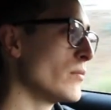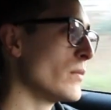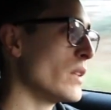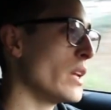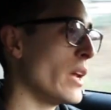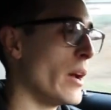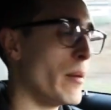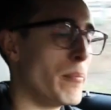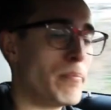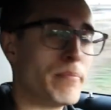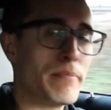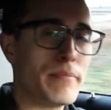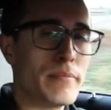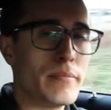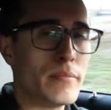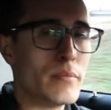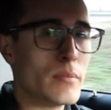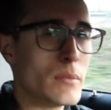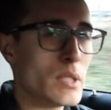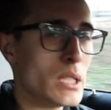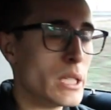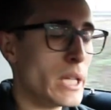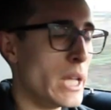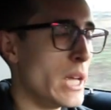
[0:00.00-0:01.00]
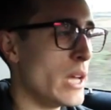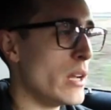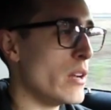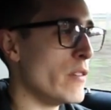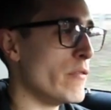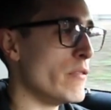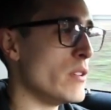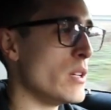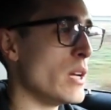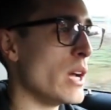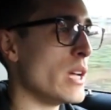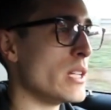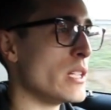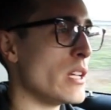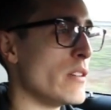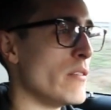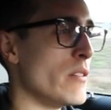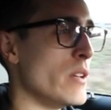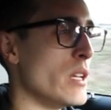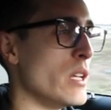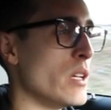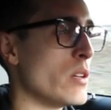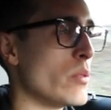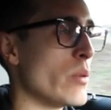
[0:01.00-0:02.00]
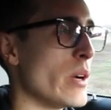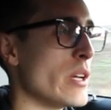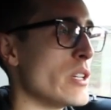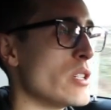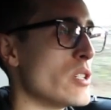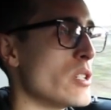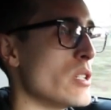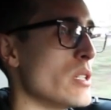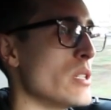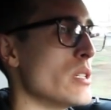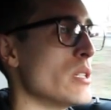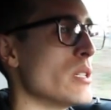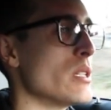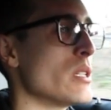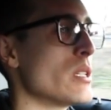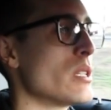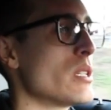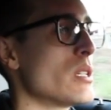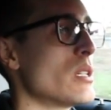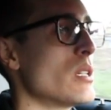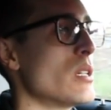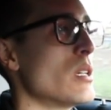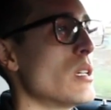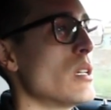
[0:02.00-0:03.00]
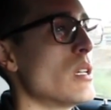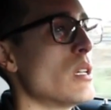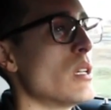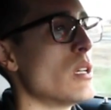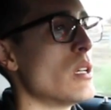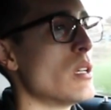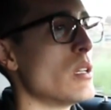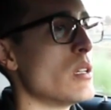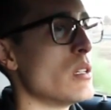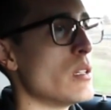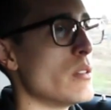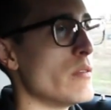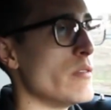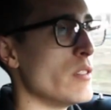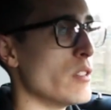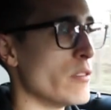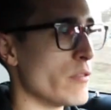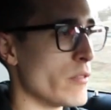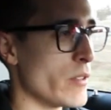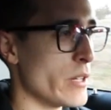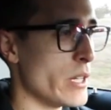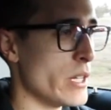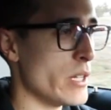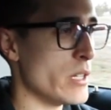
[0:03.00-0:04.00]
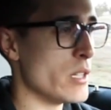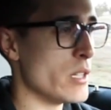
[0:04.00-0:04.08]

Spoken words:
Yeah, again, if you guys have any questions, feel free to